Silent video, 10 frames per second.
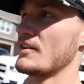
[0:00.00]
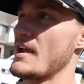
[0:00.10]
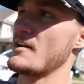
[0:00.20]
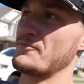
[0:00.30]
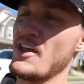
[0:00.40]

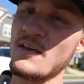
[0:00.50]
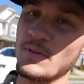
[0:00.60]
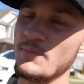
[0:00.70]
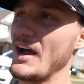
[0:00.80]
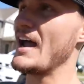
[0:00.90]
like a
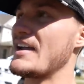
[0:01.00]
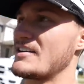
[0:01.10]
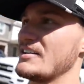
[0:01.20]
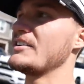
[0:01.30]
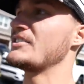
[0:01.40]
family bike,
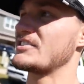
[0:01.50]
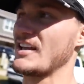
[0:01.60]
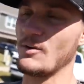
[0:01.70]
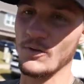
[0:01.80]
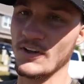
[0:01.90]
or you just
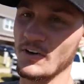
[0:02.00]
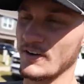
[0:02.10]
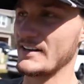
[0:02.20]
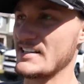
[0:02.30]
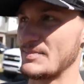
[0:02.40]
like want to go on
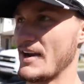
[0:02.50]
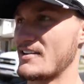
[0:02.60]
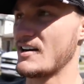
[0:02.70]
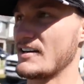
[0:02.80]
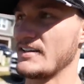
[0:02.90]
a nice
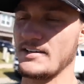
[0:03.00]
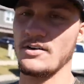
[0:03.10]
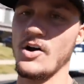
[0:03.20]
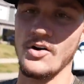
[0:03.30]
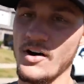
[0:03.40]
bike ride, like,
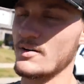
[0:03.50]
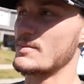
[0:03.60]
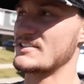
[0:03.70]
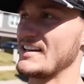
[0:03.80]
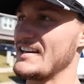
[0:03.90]
oh,
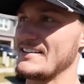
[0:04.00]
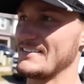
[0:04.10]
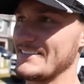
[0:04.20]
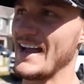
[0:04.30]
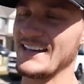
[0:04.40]
100%,
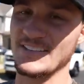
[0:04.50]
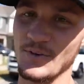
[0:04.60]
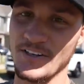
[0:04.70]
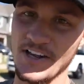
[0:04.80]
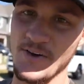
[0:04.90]
that's the
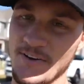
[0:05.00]
one to go